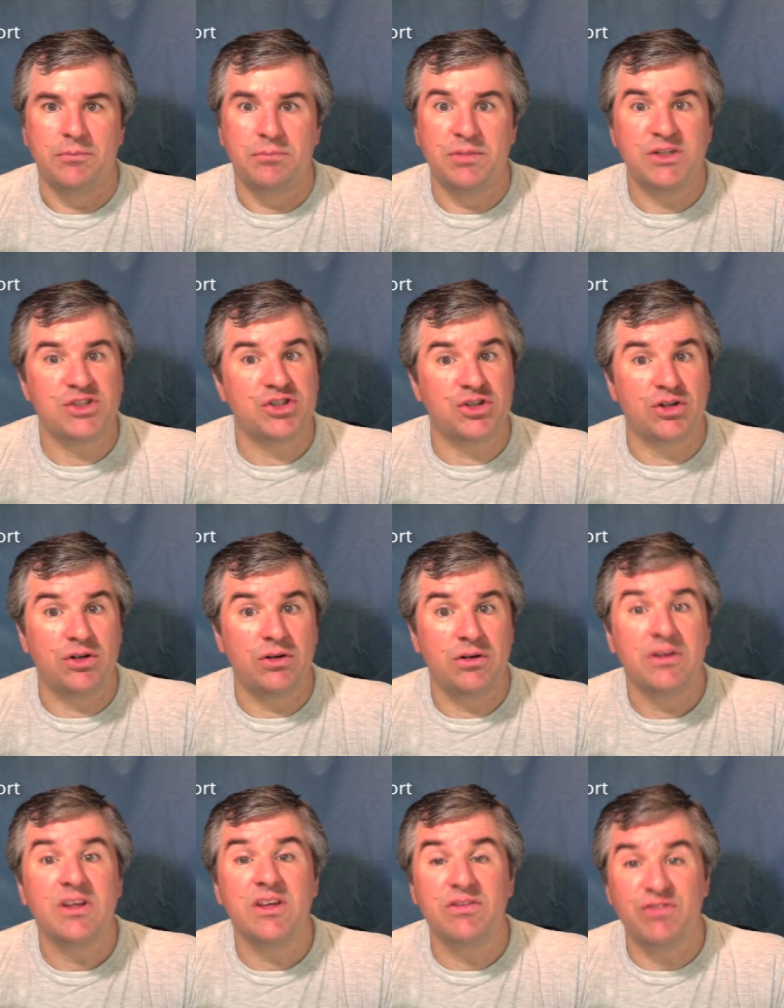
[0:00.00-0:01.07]
Pitcher
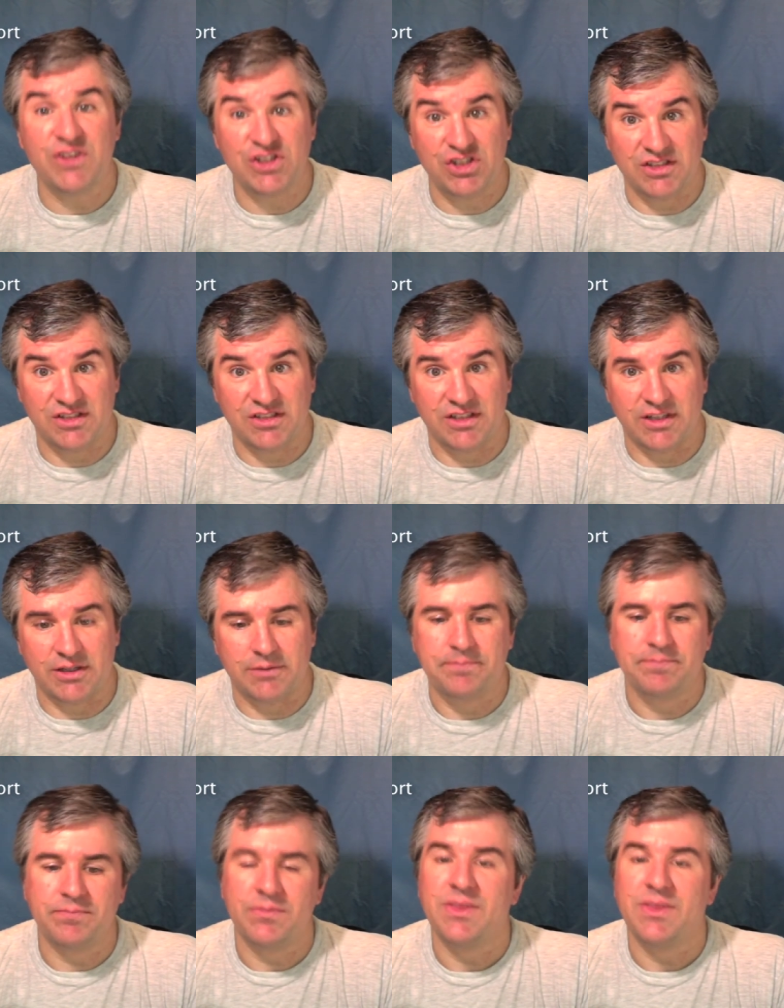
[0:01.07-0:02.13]
Efficiency.
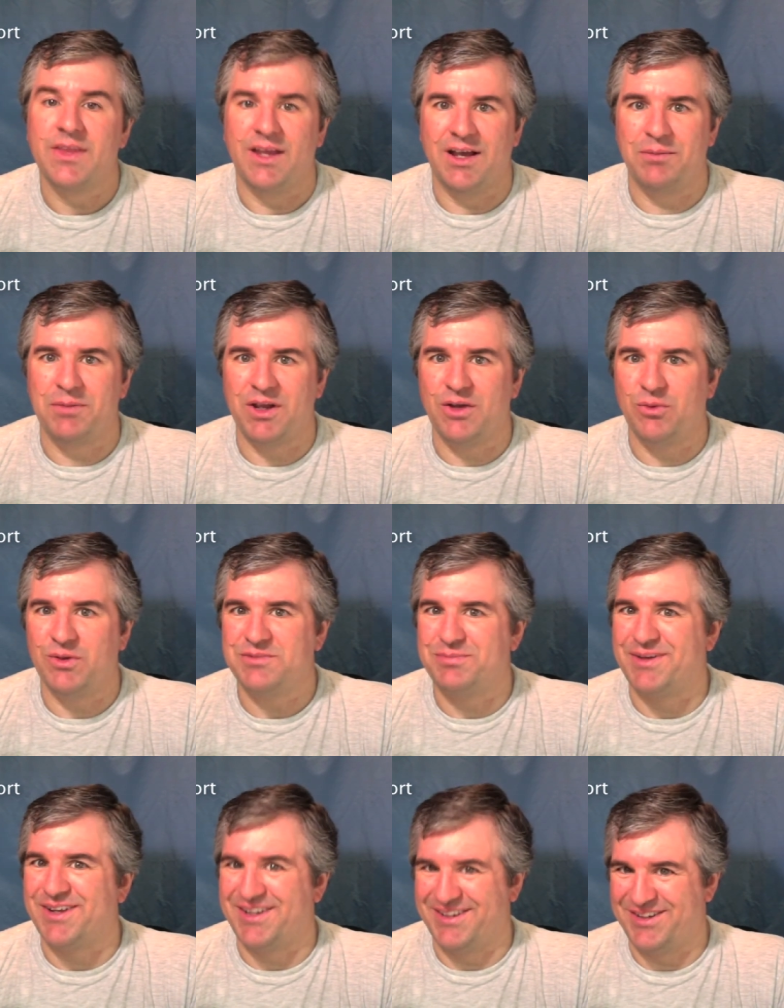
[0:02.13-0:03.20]
I'm Michael
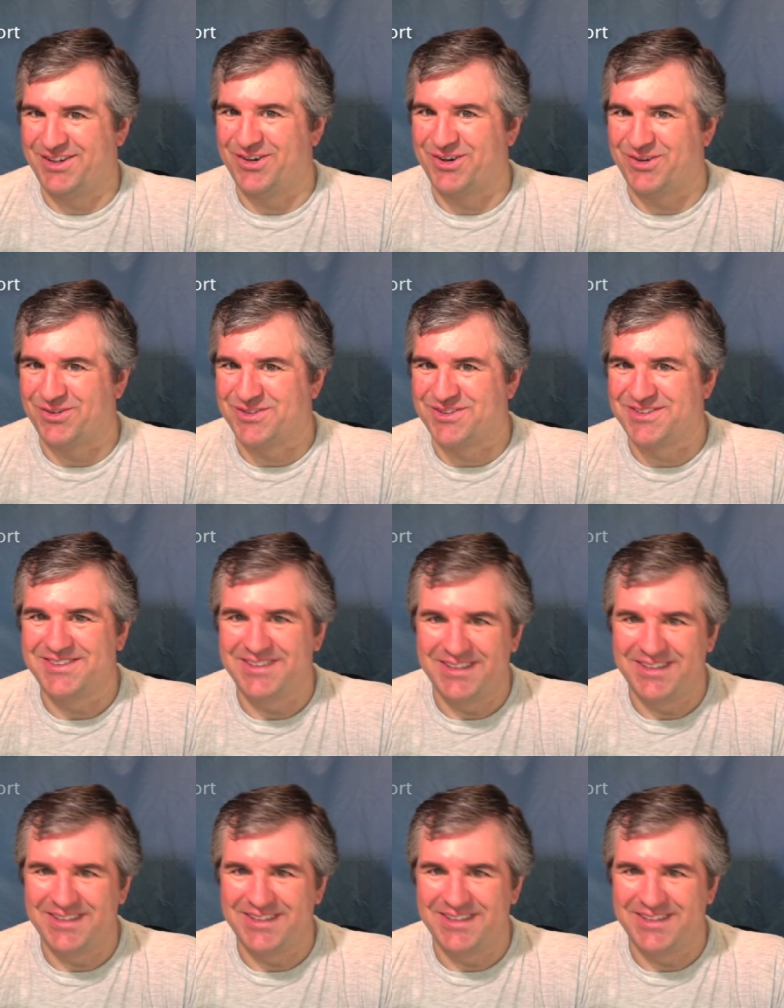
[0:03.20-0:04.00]
Westphal, your host.